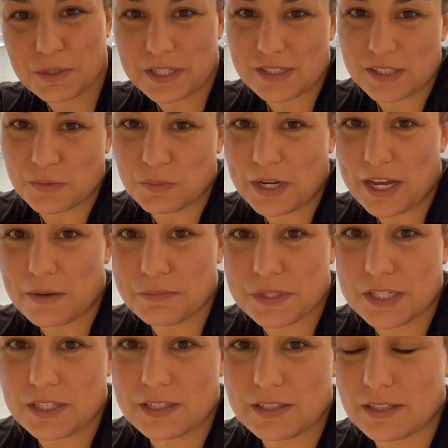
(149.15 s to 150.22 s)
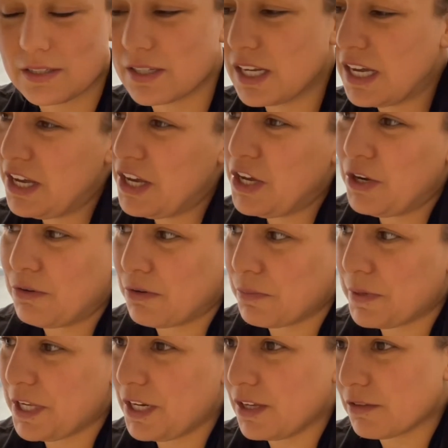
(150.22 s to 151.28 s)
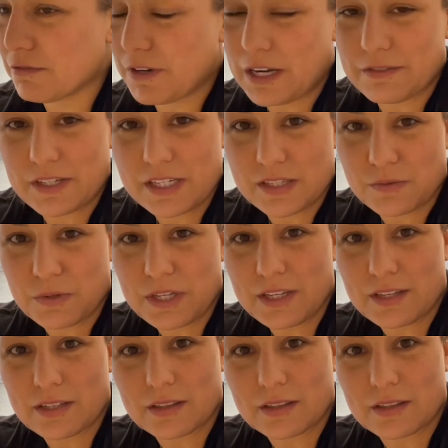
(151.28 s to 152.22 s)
getting some naps in and repeating 5 days a week.